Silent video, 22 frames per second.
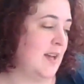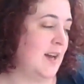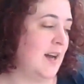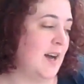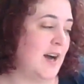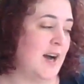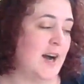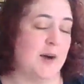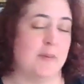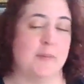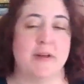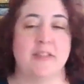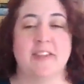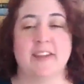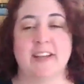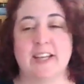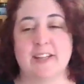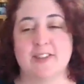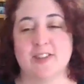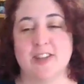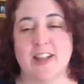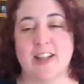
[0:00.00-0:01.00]
The
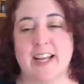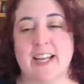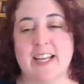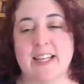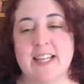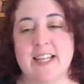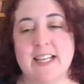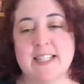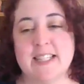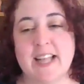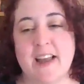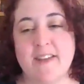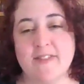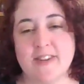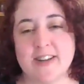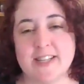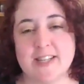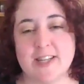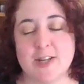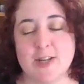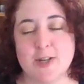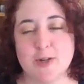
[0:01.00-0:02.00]
kids are like, can they stay for
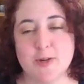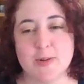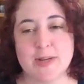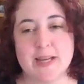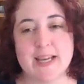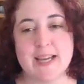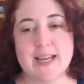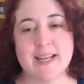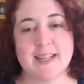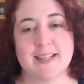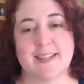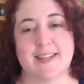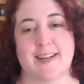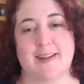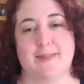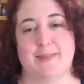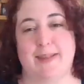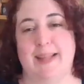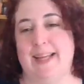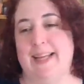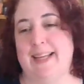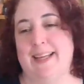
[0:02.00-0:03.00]
2 weeks? I'm
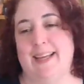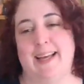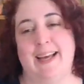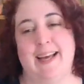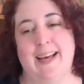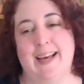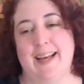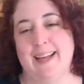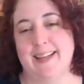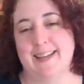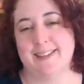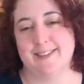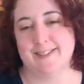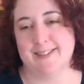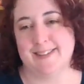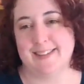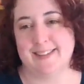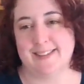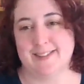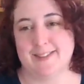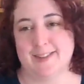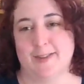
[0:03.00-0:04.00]
like, I don't
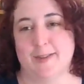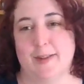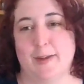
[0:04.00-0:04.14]
think so.